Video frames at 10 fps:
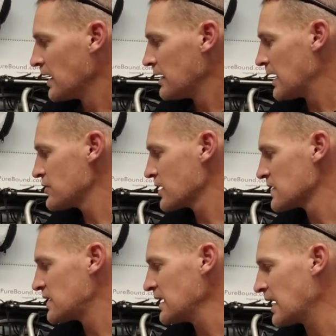As you can
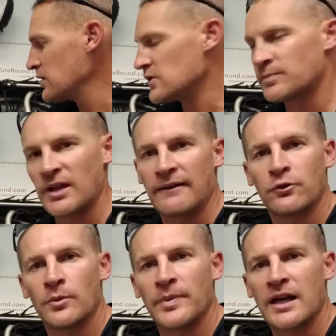see, I use
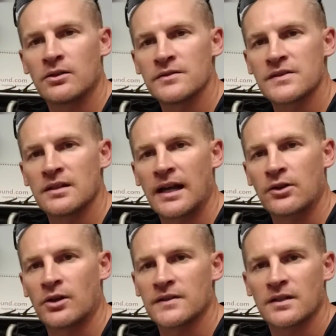platform pedals. I
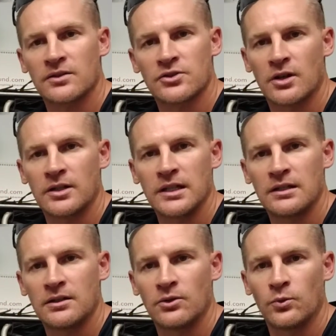crossed
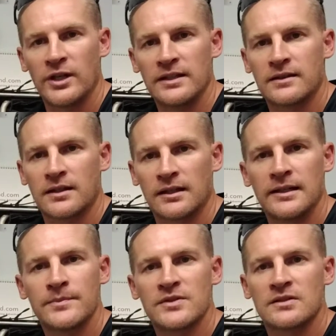Australia with
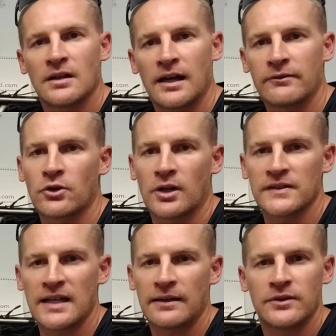clips. I've
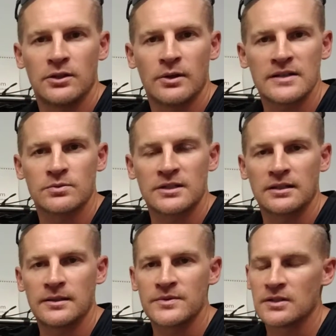crossed half the US with
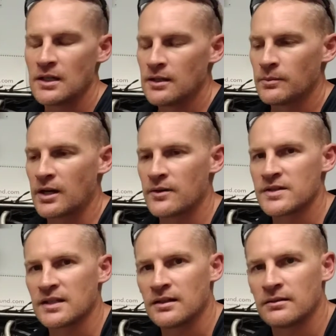clips, but I was
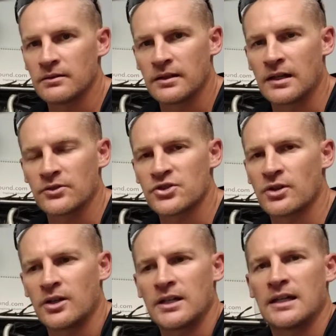in
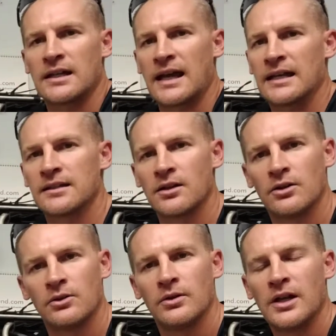Australia, and I had to
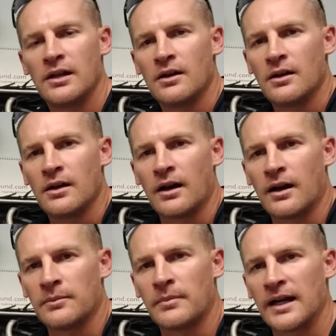go,
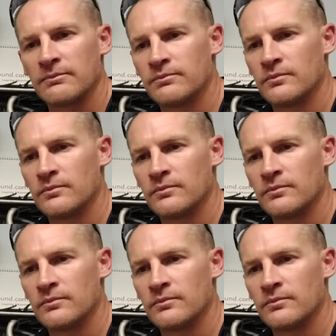my